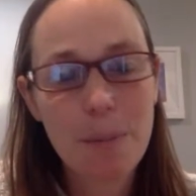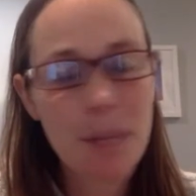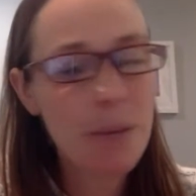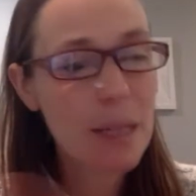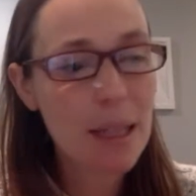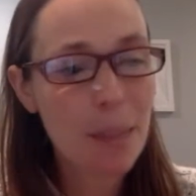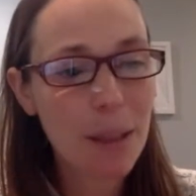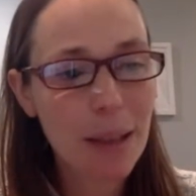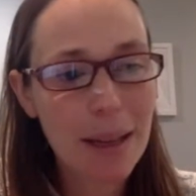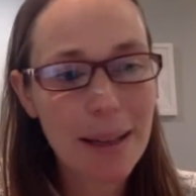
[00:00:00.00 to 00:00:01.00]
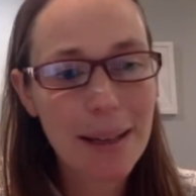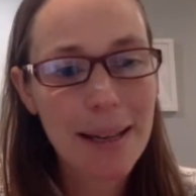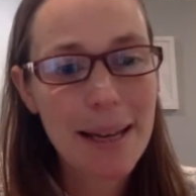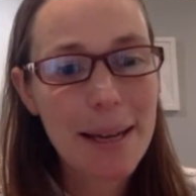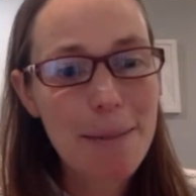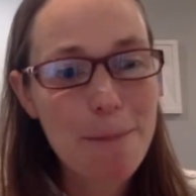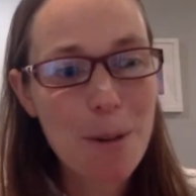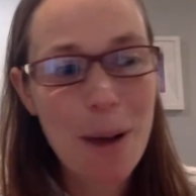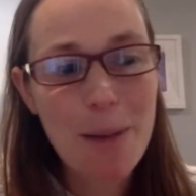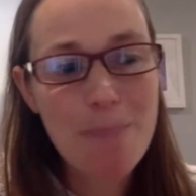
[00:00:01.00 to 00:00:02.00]
Even something like,
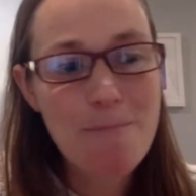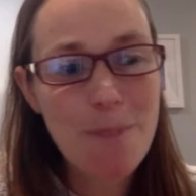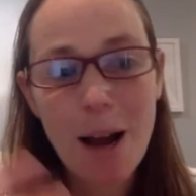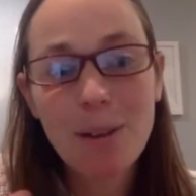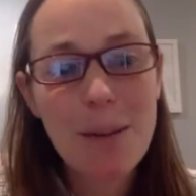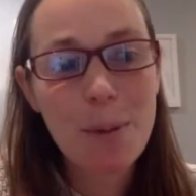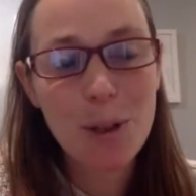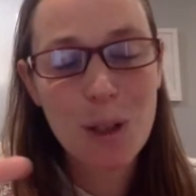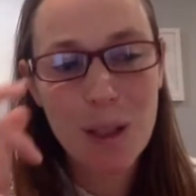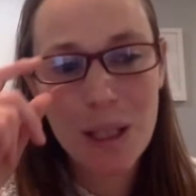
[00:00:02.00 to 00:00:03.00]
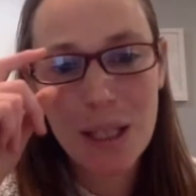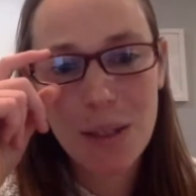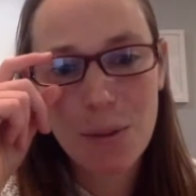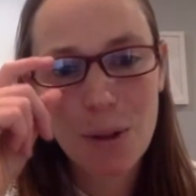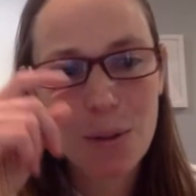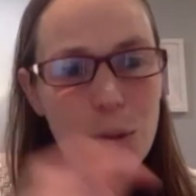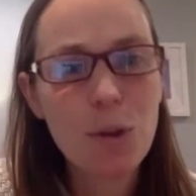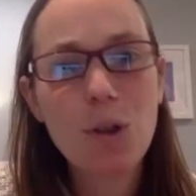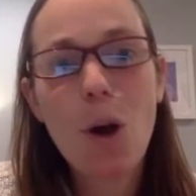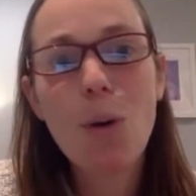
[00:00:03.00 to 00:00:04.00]
you know, for Alzheimer's disease, for
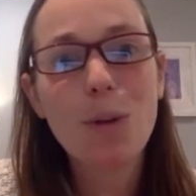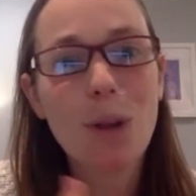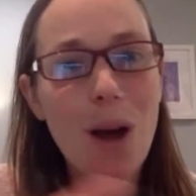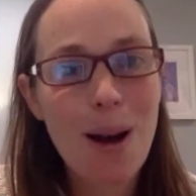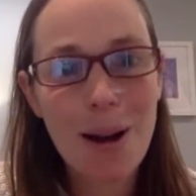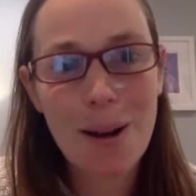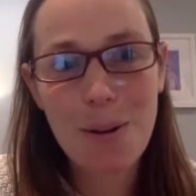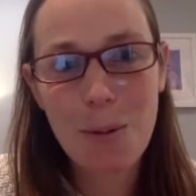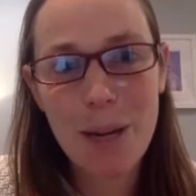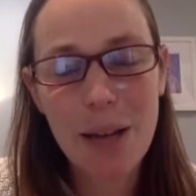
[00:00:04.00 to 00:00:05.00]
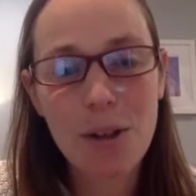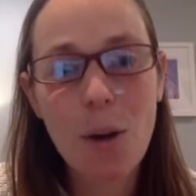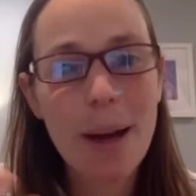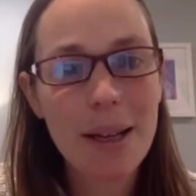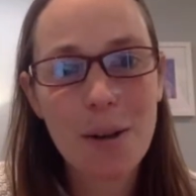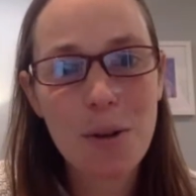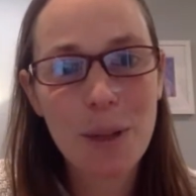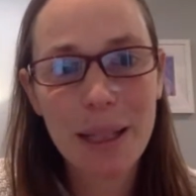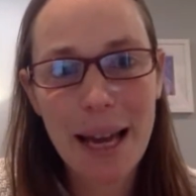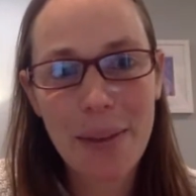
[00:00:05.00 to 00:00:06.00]
so long we had no idea who
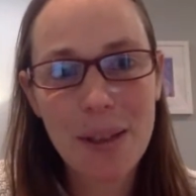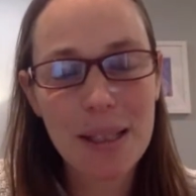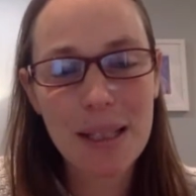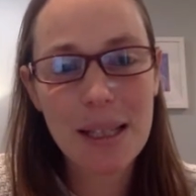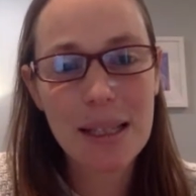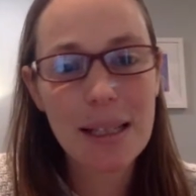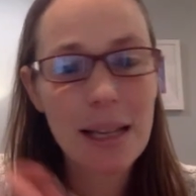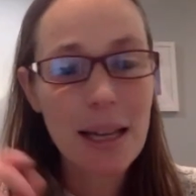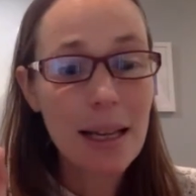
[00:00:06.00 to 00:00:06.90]
really had the disease,